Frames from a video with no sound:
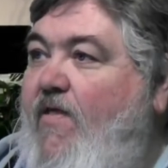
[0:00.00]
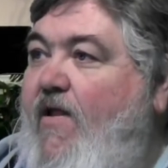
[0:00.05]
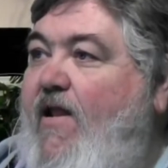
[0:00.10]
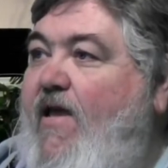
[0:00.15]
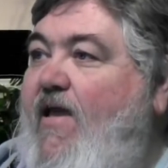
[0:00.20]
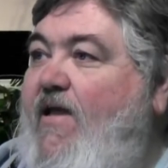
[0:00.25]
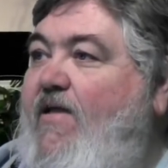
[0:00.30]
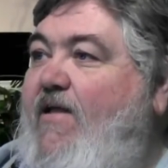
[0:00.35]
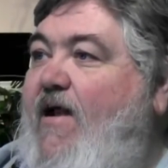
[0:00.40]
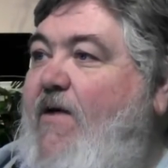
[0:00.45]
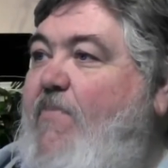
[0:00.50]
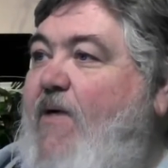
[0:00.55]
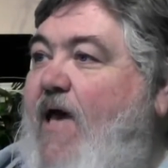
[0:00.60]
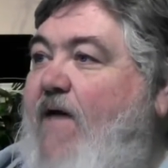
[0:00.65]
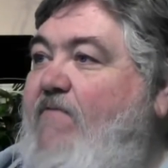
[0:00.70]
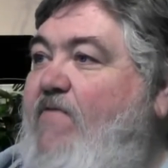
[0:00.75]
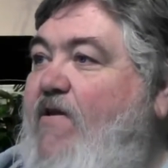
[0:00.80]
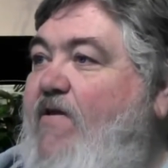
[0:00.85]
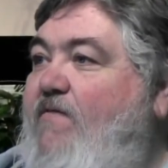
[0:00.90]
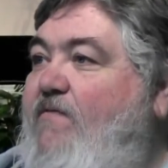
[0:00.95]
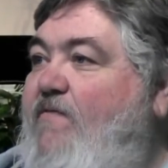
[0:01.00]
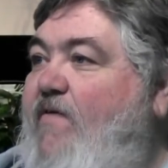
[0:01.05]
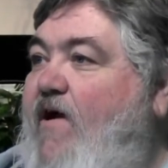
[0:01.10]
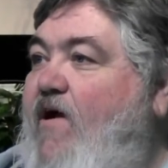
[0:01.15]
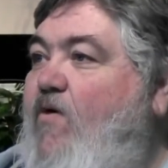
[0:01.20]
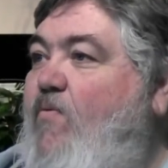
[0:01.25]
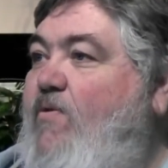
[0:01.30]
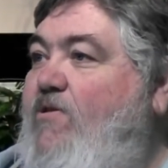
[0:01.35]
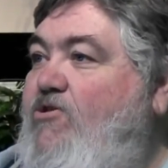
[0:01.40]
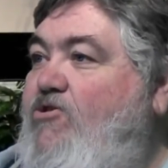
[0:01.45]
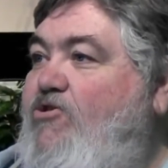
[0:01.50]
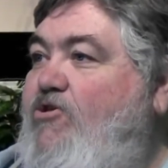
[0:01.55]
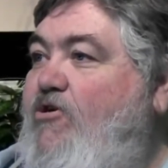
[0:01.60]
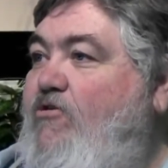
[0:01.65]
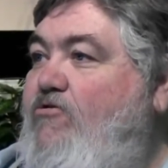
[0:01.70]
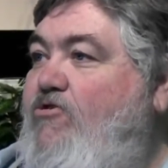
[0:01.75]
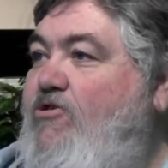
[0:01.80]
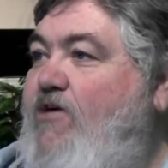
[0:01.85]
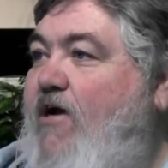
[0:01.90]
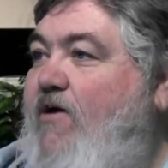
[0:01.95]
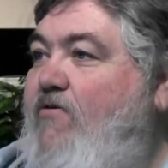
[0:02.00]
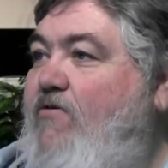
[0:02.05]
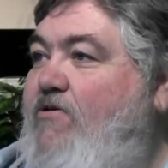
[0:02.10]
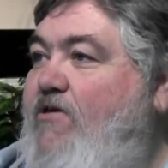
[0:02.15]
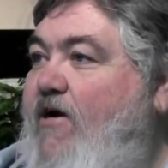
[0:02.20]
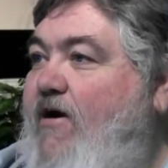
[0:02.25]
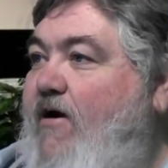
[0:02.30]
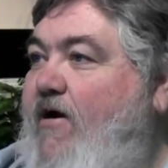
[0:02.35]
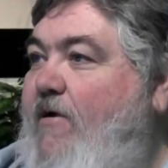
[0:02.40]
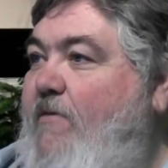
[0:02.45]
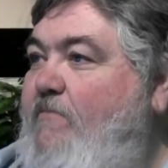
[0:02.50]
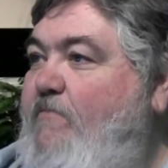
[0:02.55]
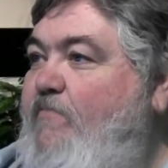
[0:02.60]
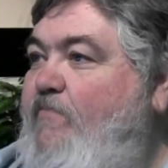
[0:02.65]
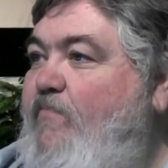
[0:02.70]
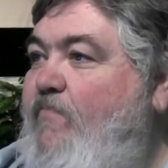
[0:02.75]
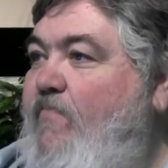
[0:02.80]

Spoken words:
that he ended up having an affair with his church secretary,